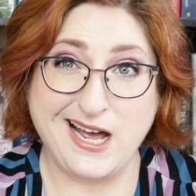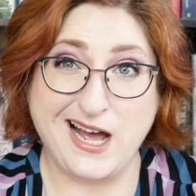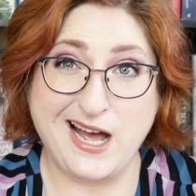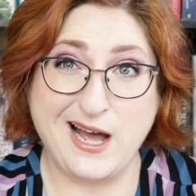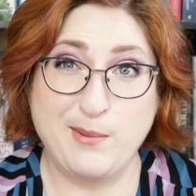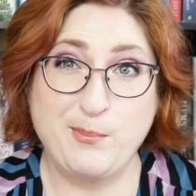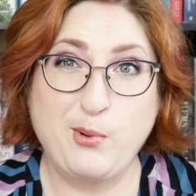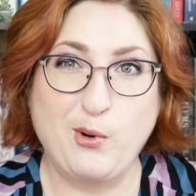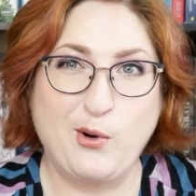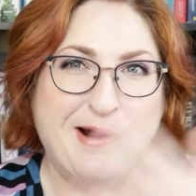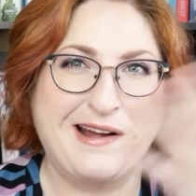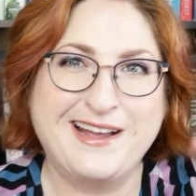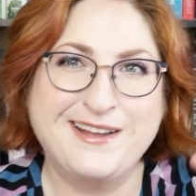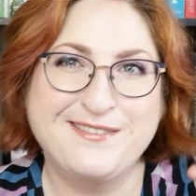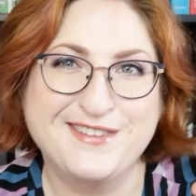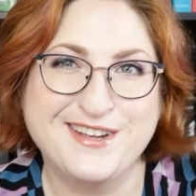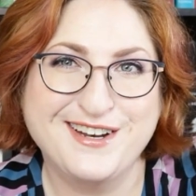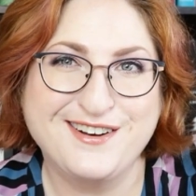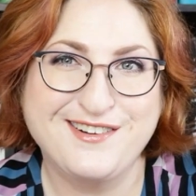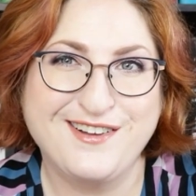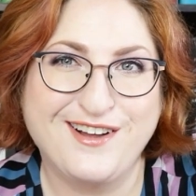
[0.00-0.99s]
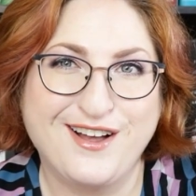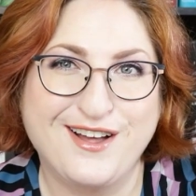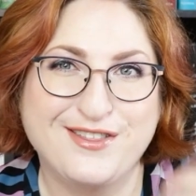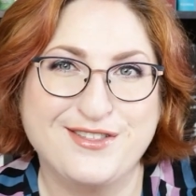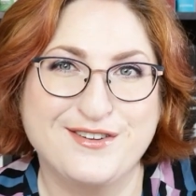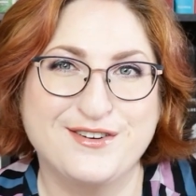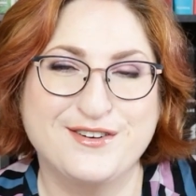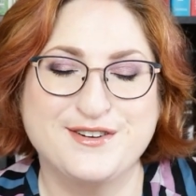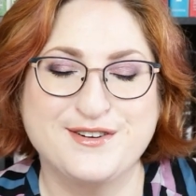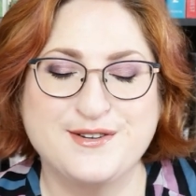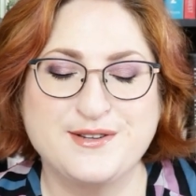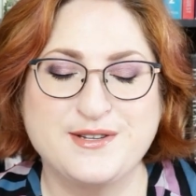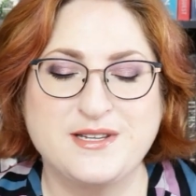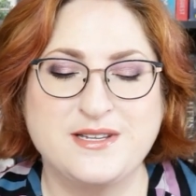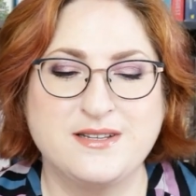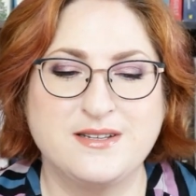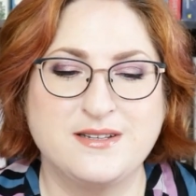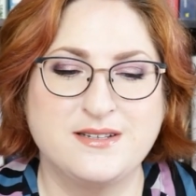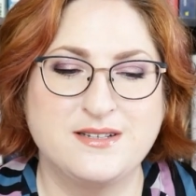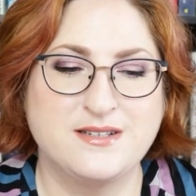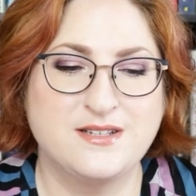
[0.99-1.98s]
Uh, private author
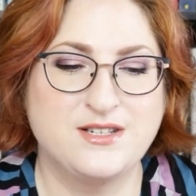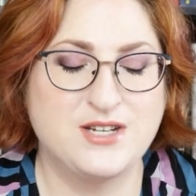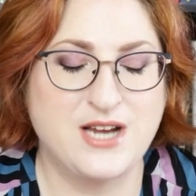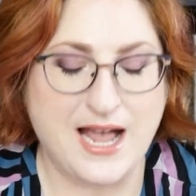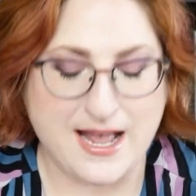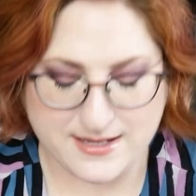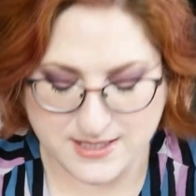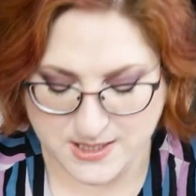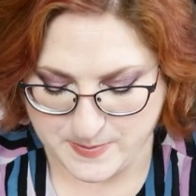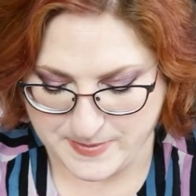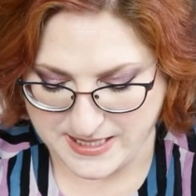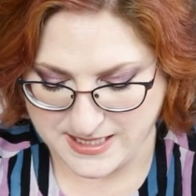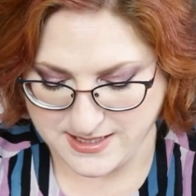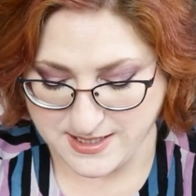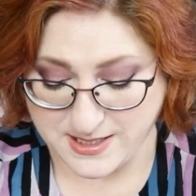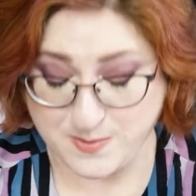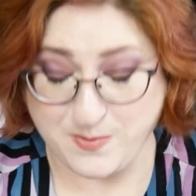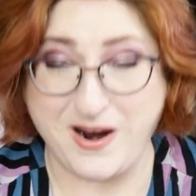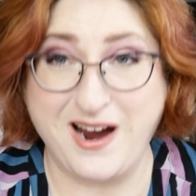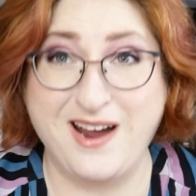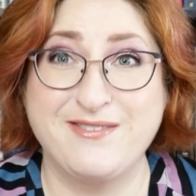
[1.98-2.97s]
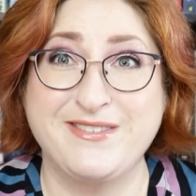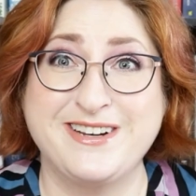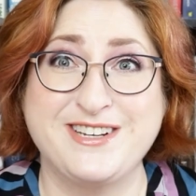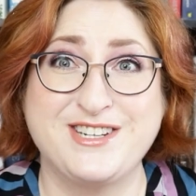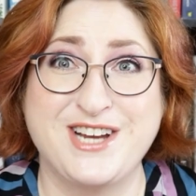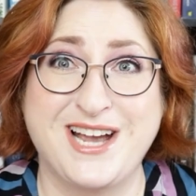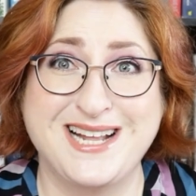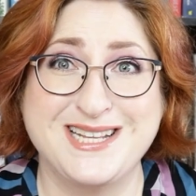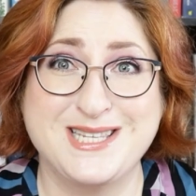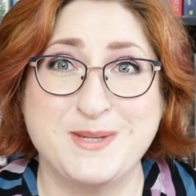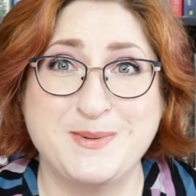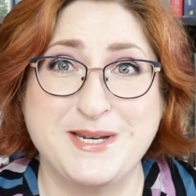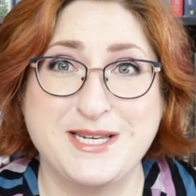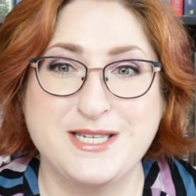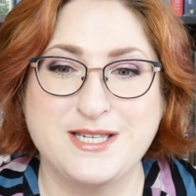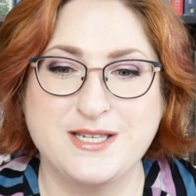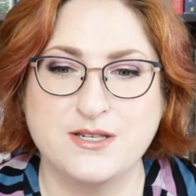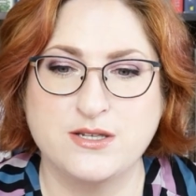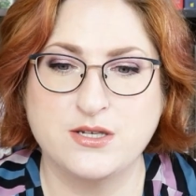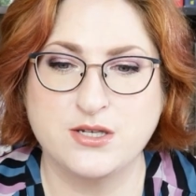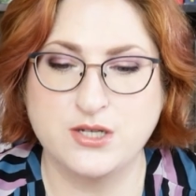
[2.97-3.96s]
chat spaces, private chat
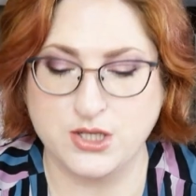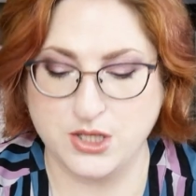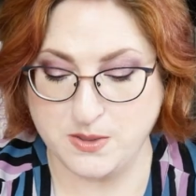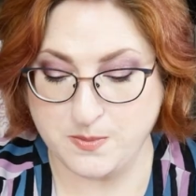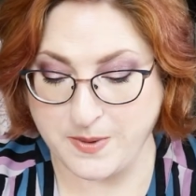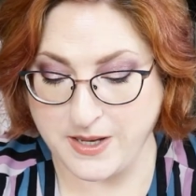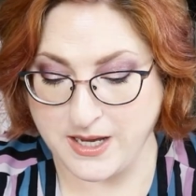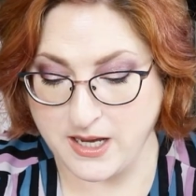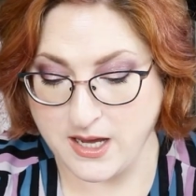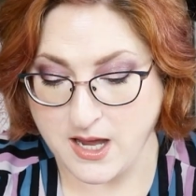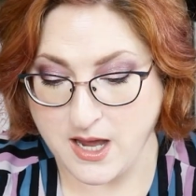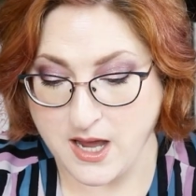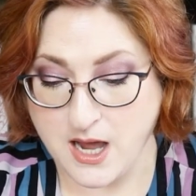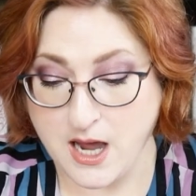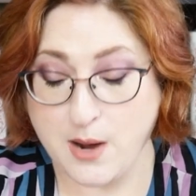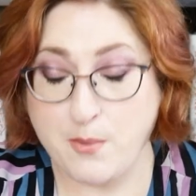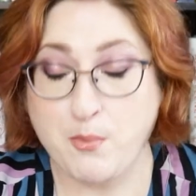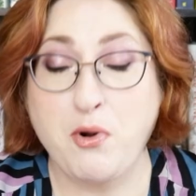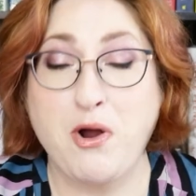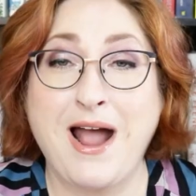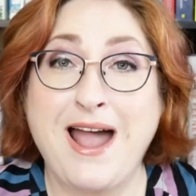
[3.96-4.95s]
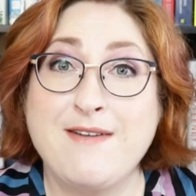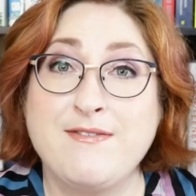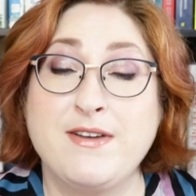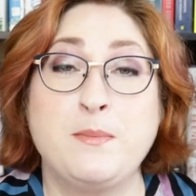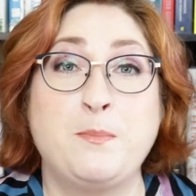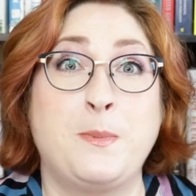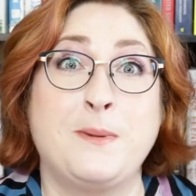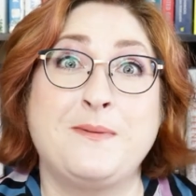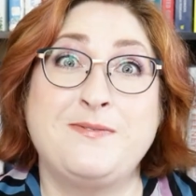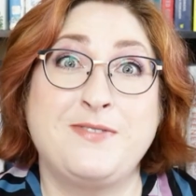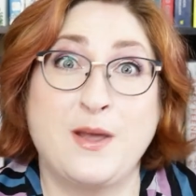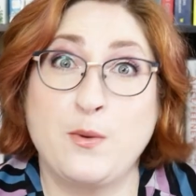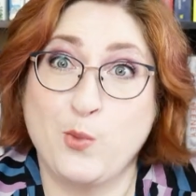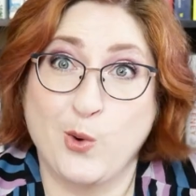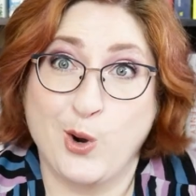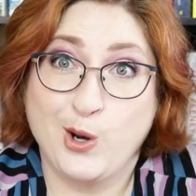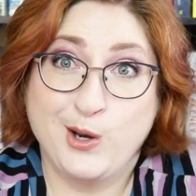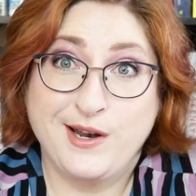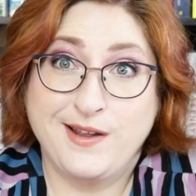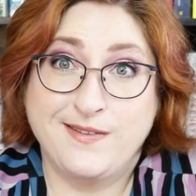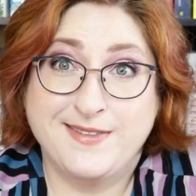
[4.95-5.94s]
spaces should be private, but they
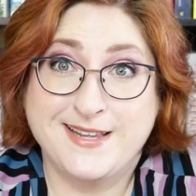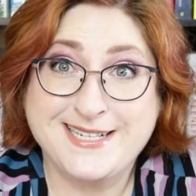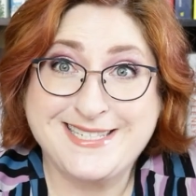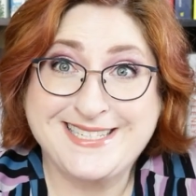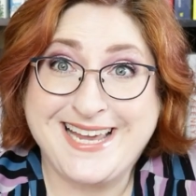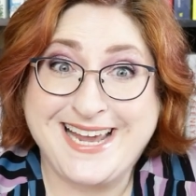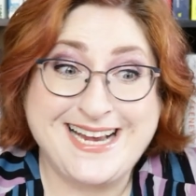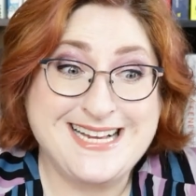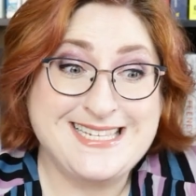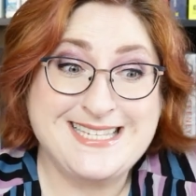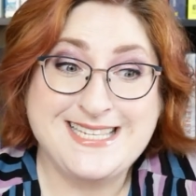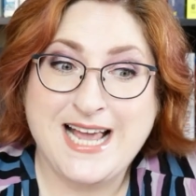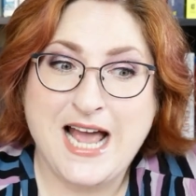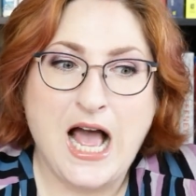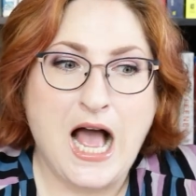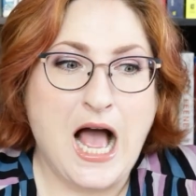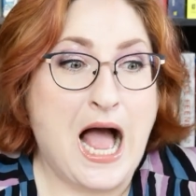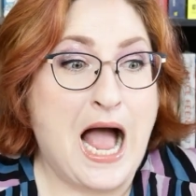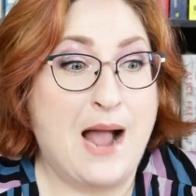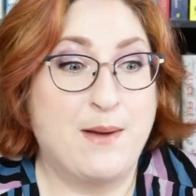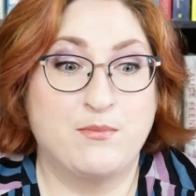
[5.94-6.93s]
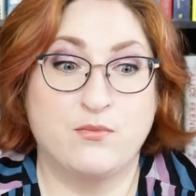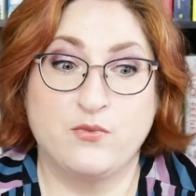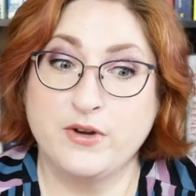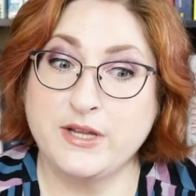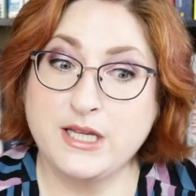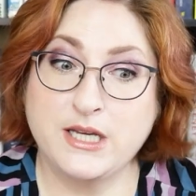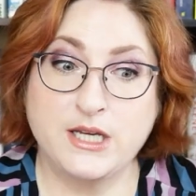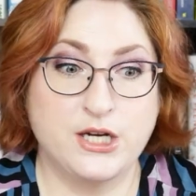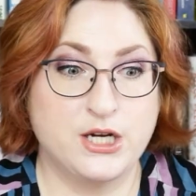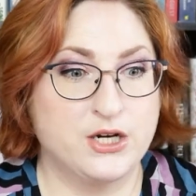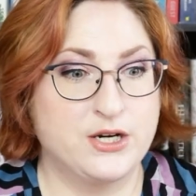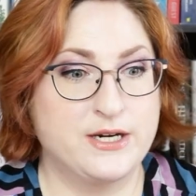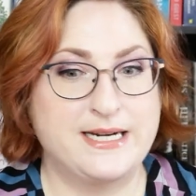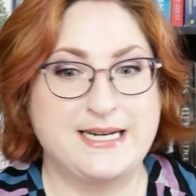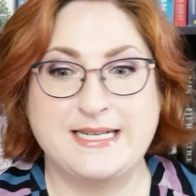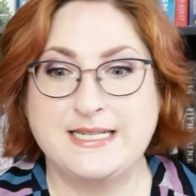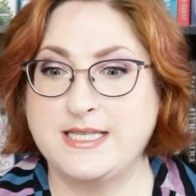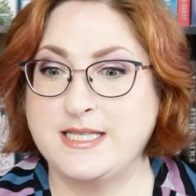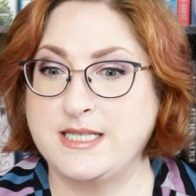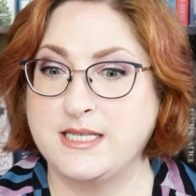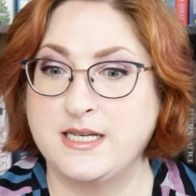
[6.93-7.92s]
weren't in this case. I'm really
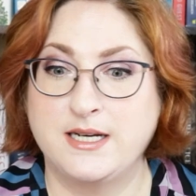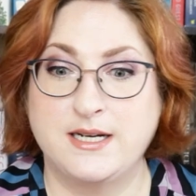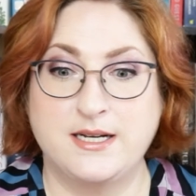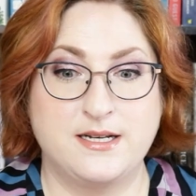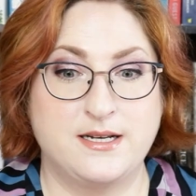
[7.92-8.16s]
curious,